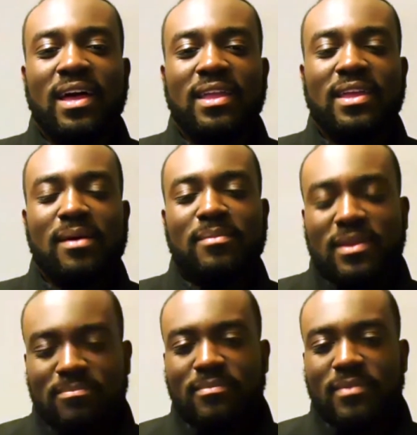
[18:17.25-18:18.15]
And I
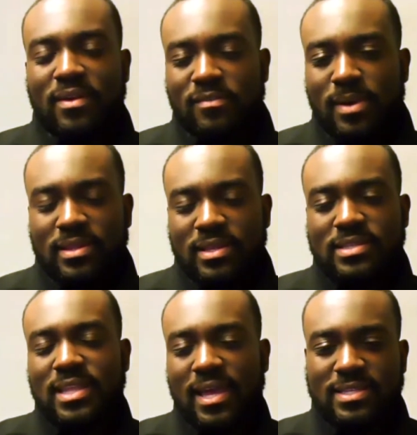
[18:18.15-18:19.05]
mean, everybody does
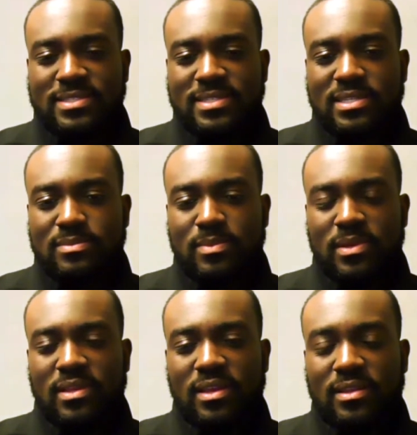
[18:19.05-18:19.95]
lie in a sense,
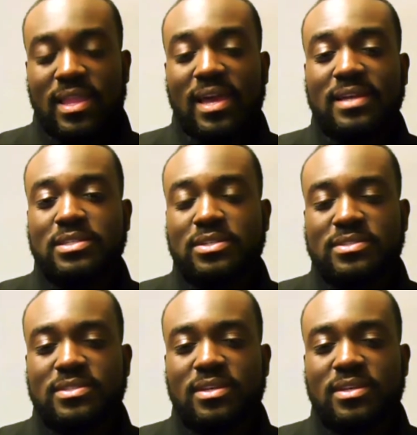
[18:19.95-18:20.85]
but lying to
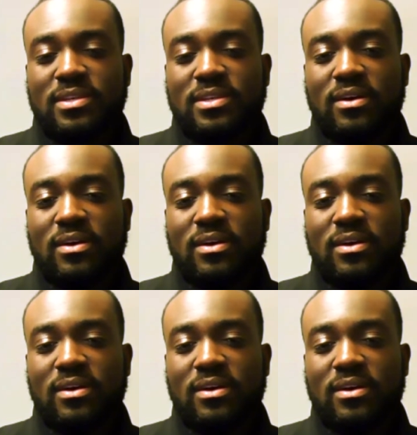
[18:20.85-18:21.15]
yourself,